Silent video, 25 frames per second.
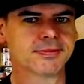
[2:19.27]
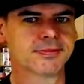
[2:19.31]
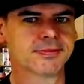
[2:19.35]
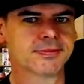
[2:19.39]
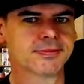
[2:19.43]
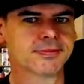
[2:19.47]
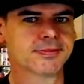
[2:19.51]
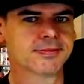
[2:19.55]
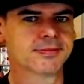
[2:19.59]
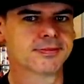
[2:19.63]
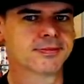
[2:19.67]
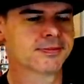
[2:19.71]

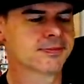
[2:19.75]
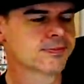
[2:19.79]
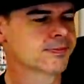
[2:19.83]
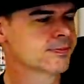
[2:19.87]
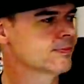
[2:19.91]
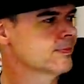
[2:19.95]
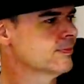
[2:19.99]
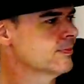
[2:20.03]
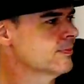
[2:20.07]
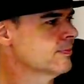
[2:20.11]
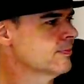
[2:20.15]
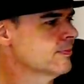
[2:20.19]

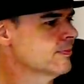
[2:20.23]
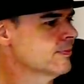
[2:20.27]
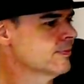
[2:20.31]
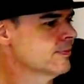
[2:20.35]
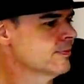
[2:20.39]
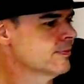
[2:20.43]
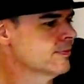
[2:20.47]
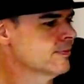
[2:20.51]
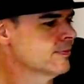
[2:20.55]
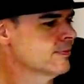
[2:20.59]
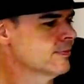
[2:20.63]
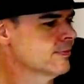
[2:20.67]

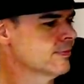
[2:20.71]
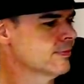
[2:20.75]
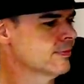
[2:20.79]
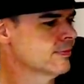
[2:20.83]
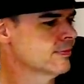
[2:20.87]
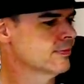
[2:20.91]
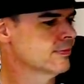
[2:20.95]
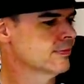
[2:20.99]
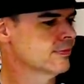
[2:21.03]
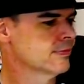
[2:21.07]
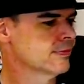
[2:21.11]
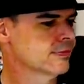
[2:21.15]

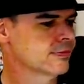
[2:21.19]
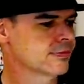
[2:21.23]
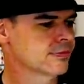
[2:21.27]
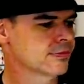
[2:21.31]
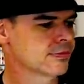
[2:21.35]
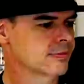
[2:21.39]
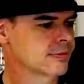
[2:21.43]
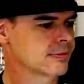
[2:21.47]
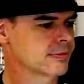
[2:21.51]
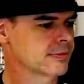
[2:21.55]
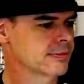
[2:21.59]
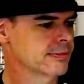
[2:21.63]

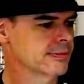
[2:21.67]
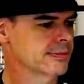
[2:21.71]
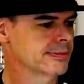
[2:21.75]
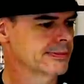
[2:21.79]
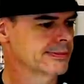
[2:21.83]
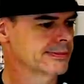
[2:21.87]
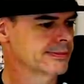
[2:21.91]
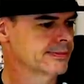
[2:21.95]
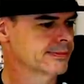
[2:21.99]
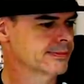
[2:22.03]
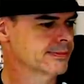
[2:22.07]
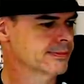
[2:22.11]

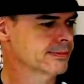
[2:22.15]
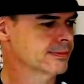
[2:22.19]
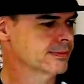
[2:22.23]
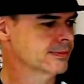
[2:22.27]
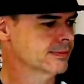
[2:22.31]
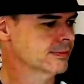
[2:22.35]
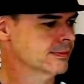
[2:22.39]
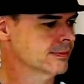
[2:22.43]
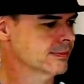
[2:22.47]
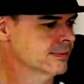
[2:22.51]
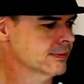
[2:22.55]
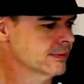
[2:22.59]

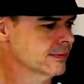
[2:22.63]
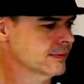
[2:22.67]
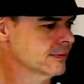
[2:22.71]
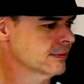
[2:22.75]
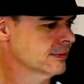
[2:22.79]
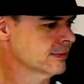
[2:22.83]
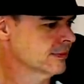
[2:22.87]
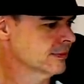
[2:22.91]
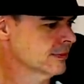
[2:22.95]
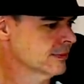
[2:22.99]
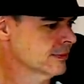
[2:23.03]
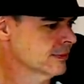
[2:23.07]

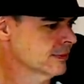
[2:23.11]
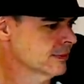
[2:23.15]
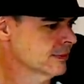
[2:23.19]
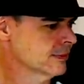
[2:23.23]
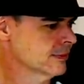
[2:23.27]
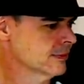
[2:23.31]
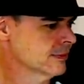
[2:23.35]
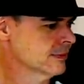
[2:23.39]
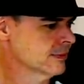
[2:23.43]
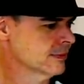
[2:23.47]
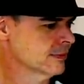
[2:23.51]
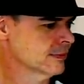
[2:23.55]

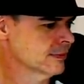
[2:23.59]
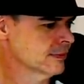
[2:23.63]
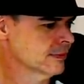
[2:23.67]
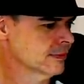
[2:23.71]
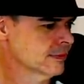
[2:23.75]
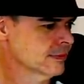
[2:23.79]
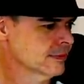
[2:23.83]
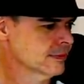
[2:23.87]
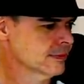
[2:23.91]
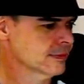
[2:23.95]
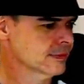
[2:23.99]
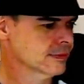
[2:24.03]

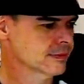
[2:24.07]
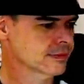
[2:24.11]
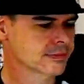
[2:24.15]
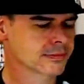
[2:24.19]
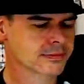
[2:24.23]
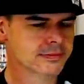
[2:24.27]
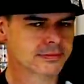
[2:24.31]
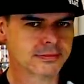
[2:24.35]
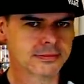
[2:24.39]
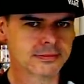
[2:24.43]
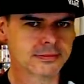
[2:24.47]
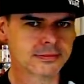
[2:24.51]

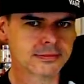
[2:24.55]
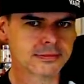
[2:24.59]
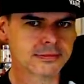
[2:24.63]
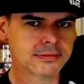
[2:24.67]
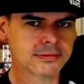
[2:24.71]
The person shown says nothing.